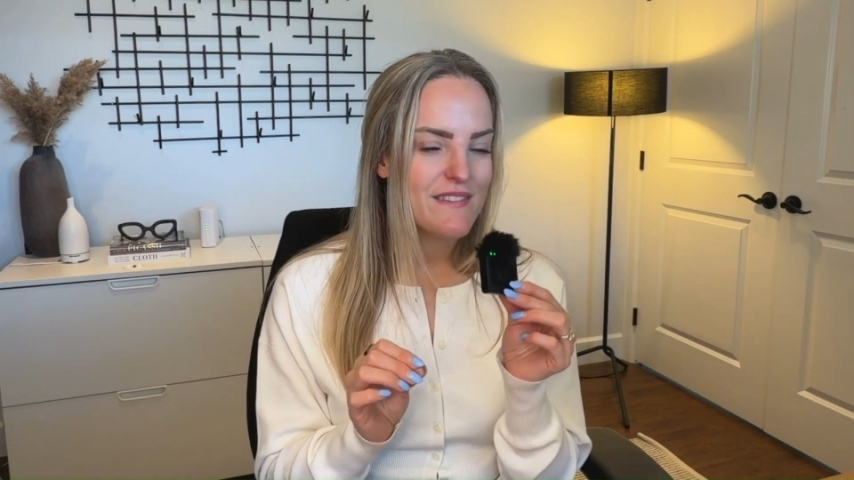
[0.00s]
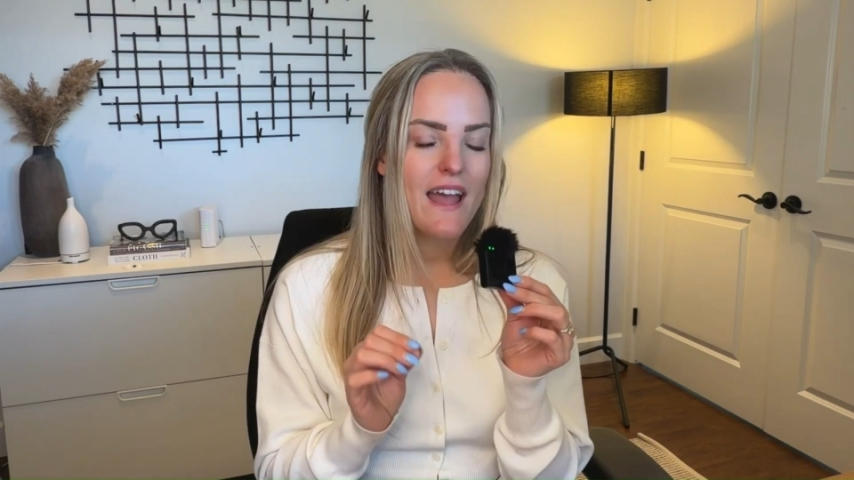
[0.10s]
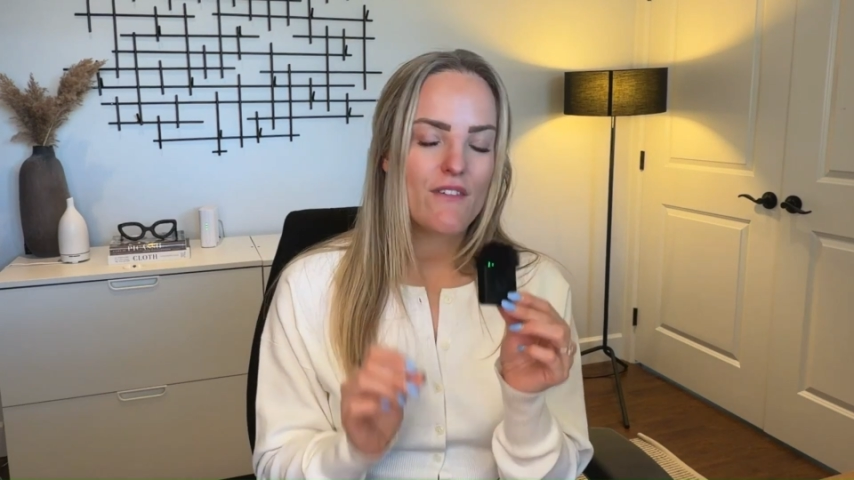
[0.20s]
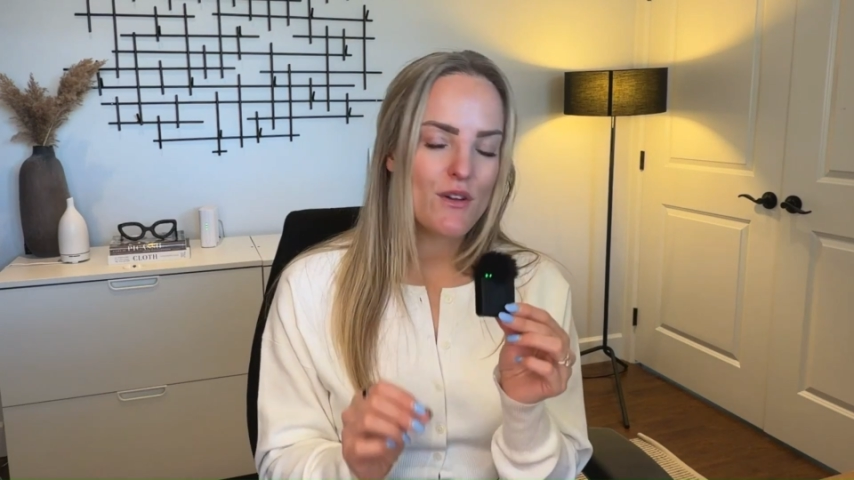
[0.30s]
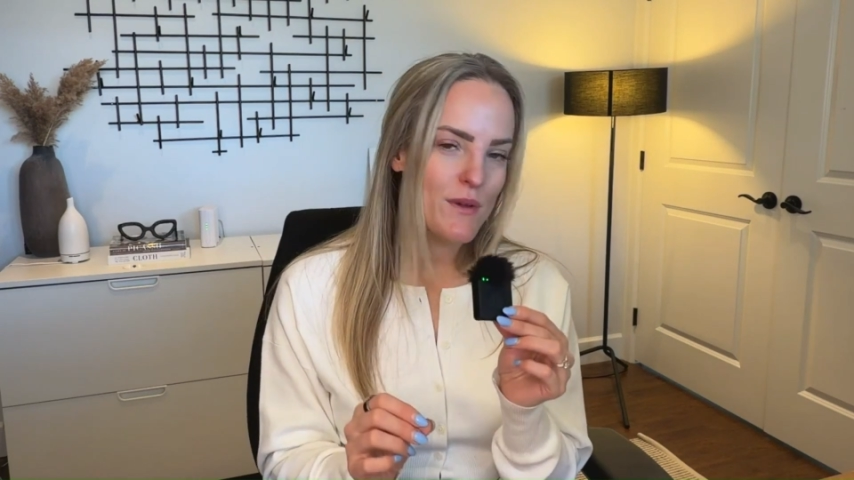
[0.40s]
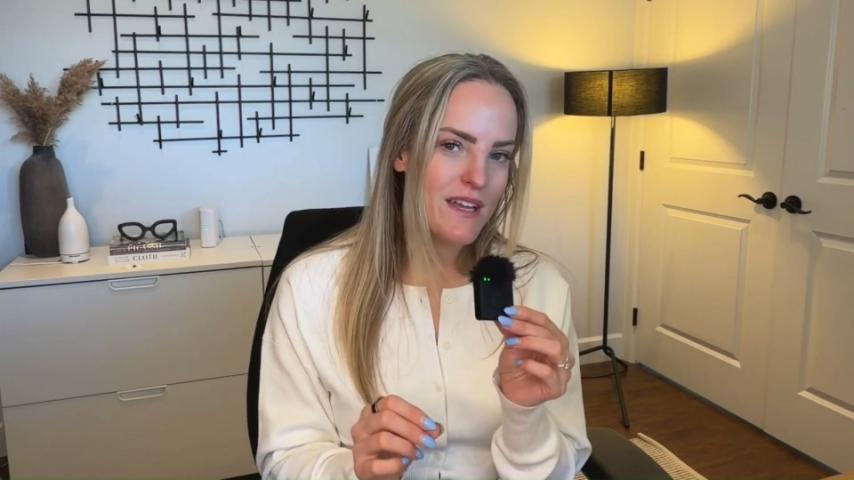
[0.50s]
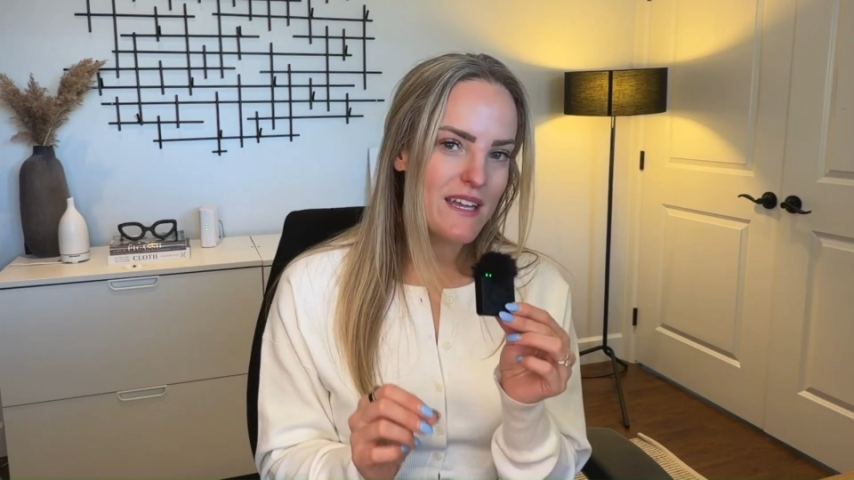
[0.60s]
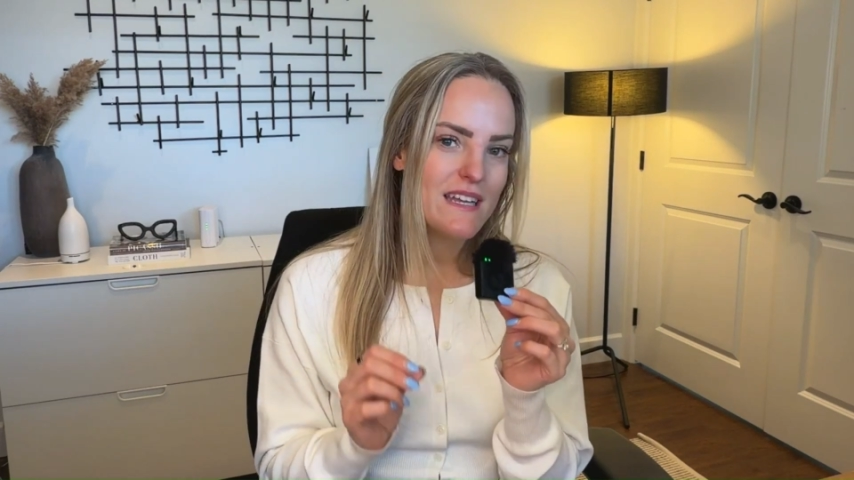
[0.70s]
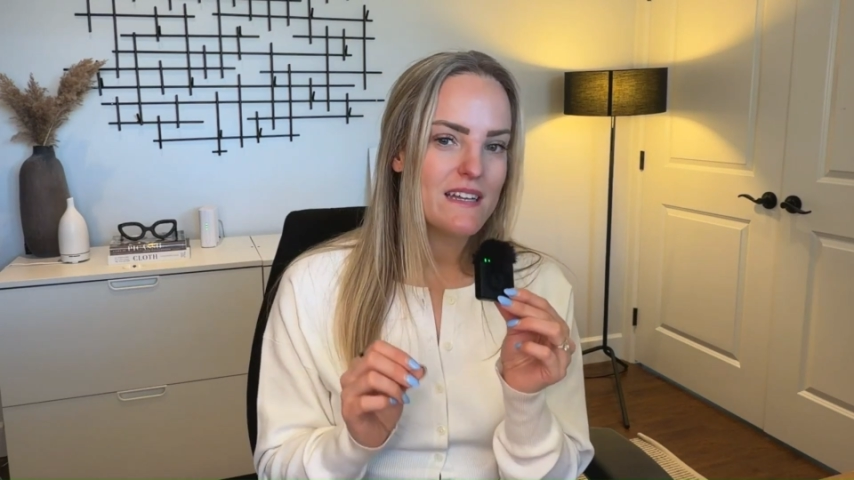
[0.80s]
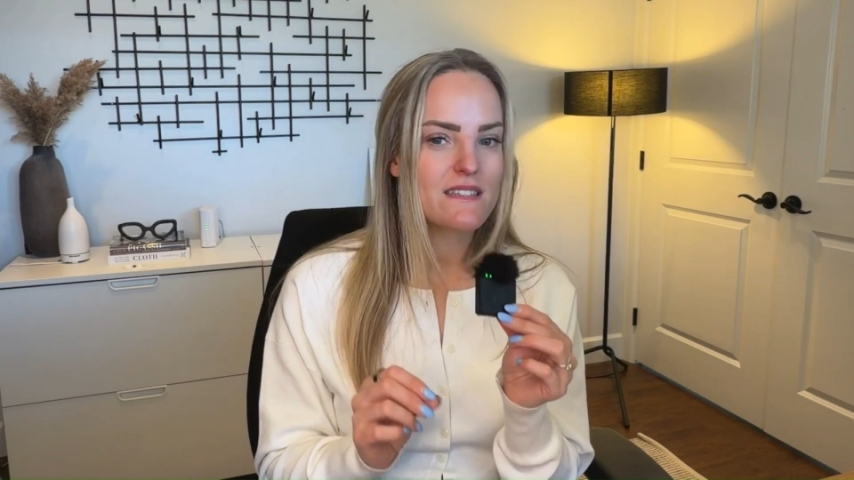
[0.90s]
every
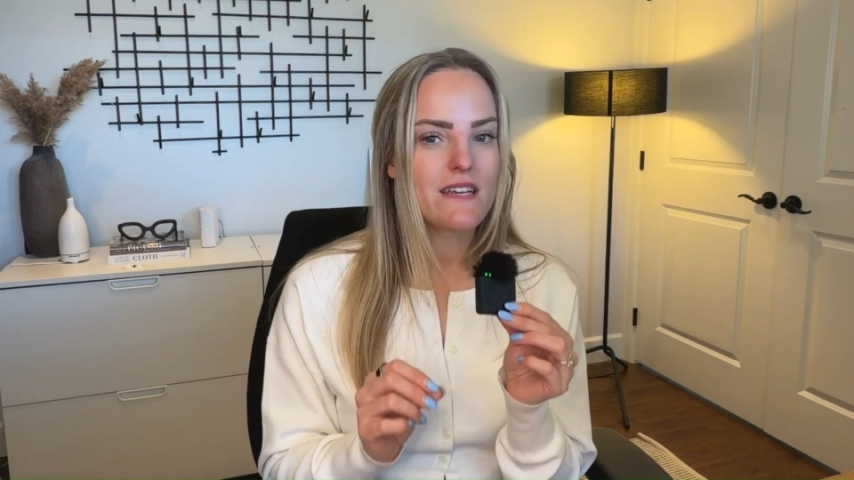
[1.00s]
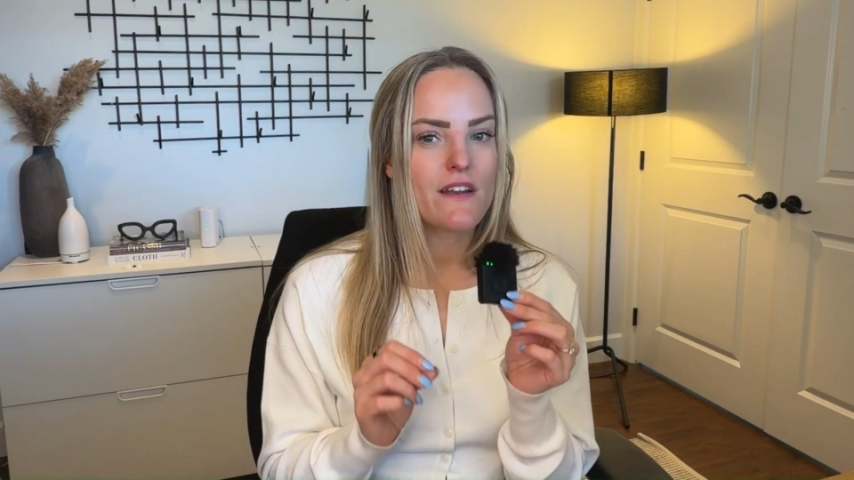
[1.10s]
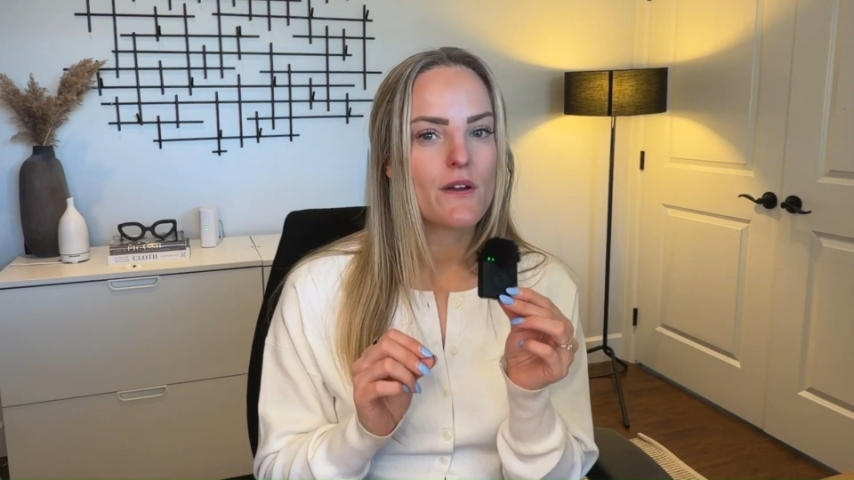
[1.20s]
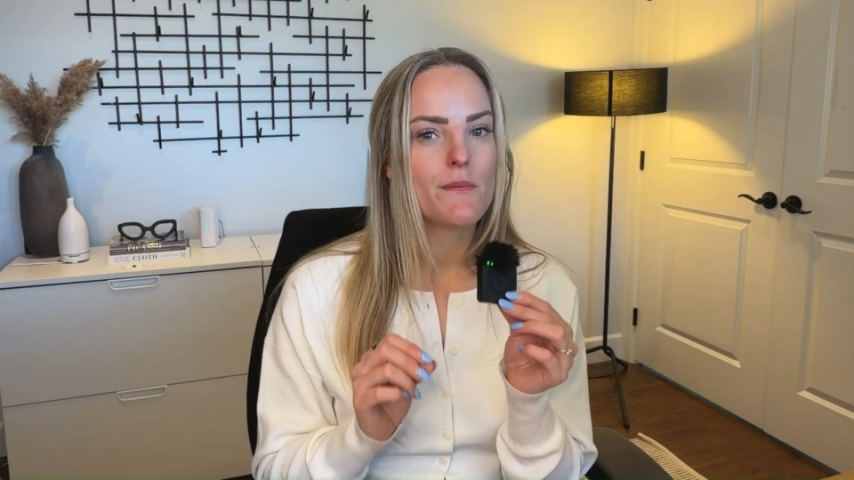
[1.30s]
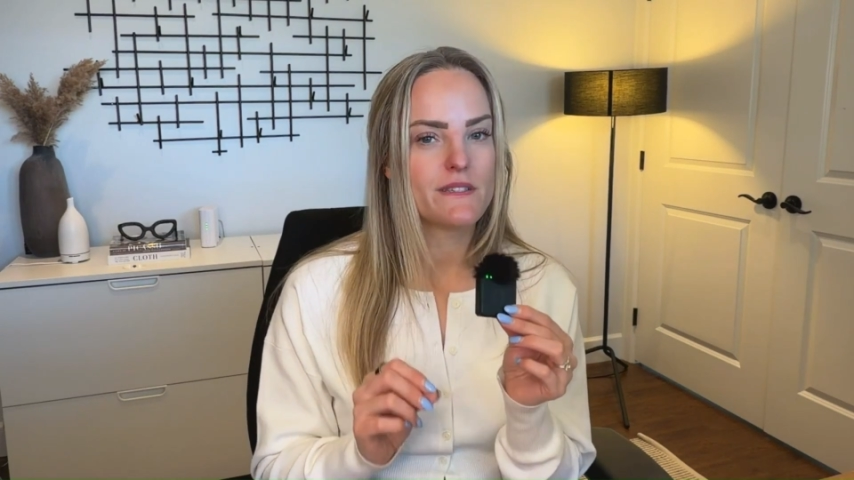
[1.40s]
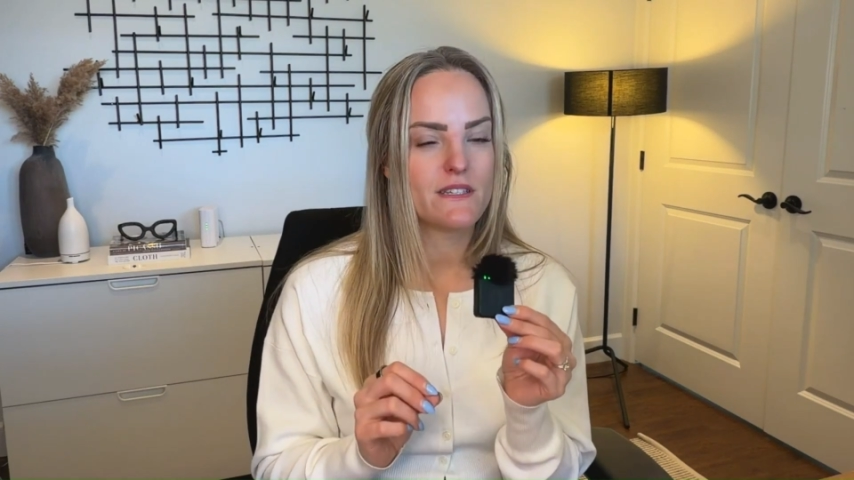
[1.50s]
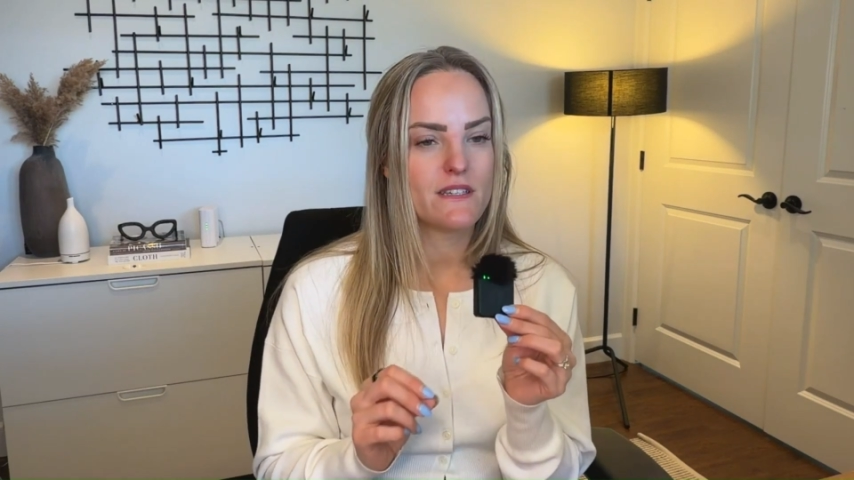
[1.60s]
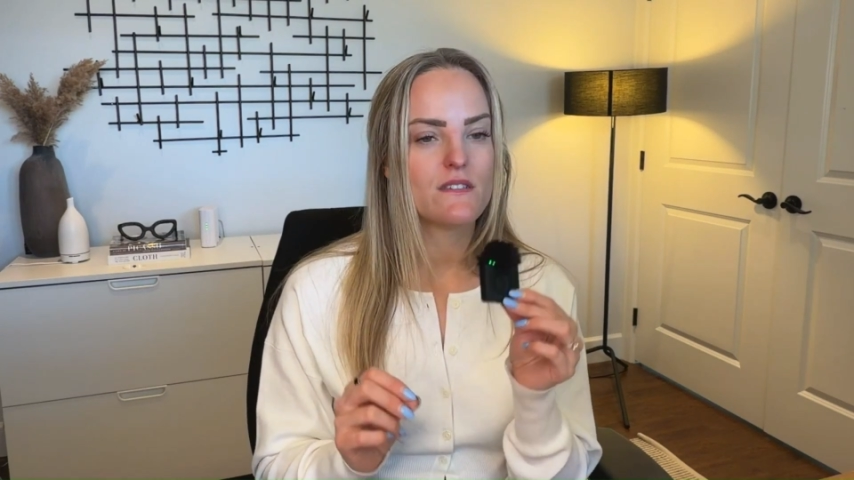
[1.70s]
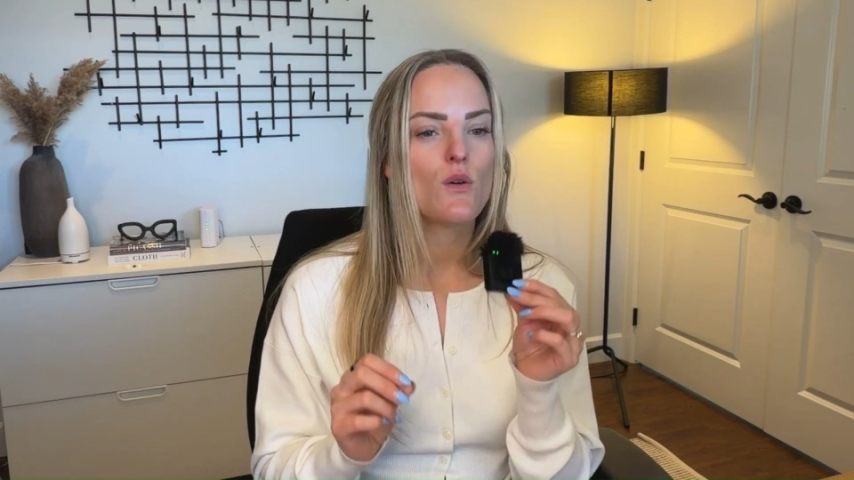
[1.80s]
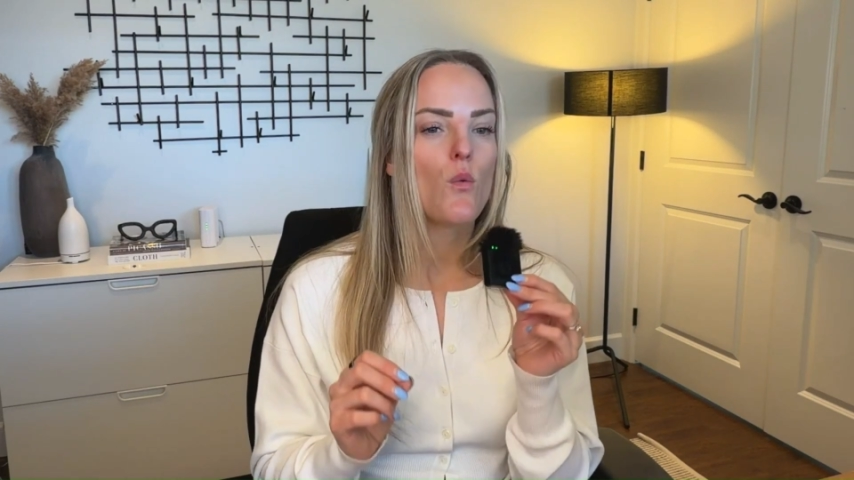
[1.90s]
week inside of our businesses